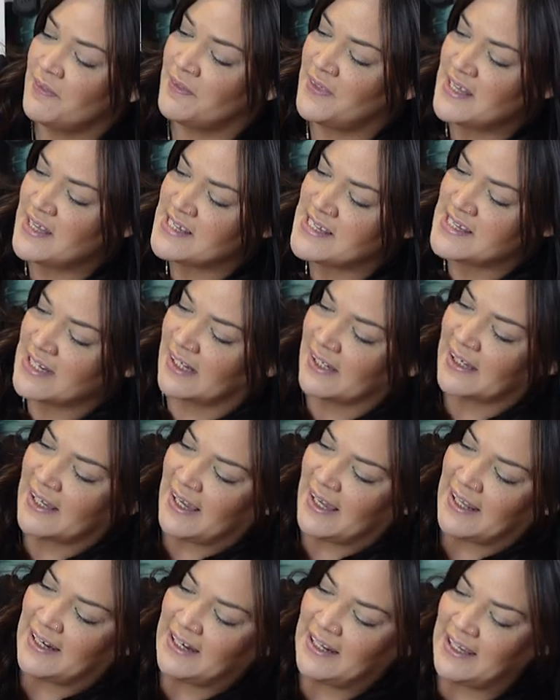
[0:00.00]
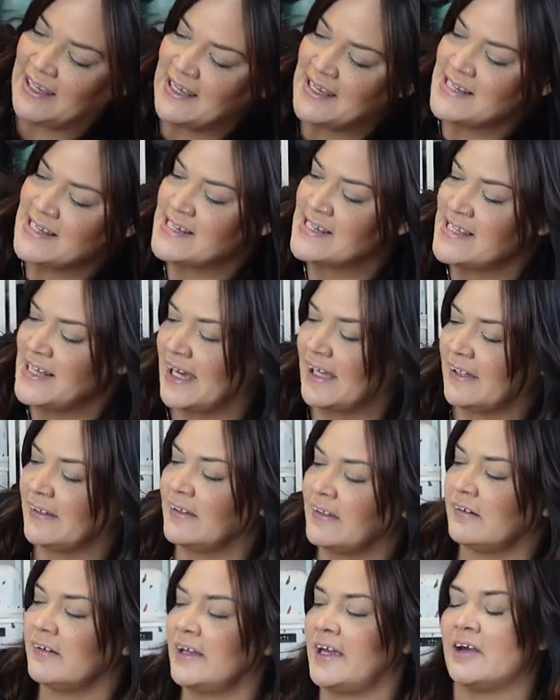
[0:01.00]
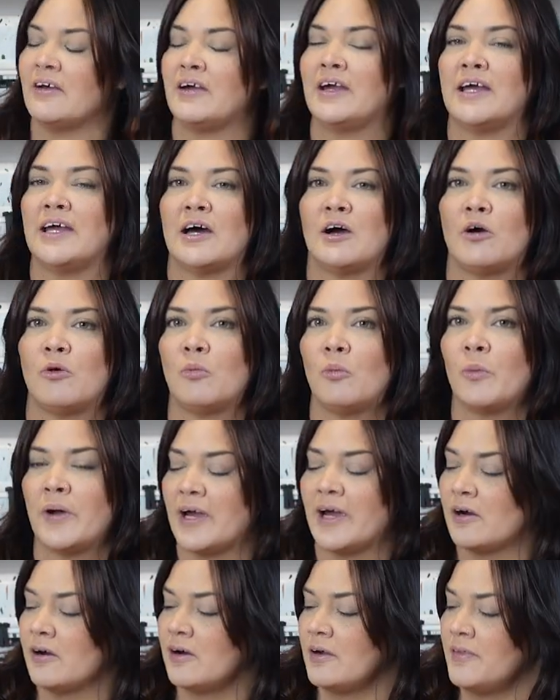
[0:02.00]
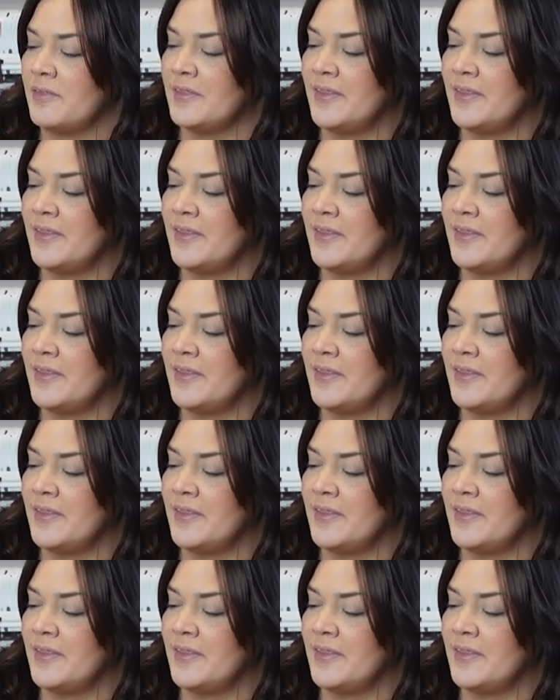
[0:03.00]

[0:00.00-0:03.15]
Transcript: This again is that little area where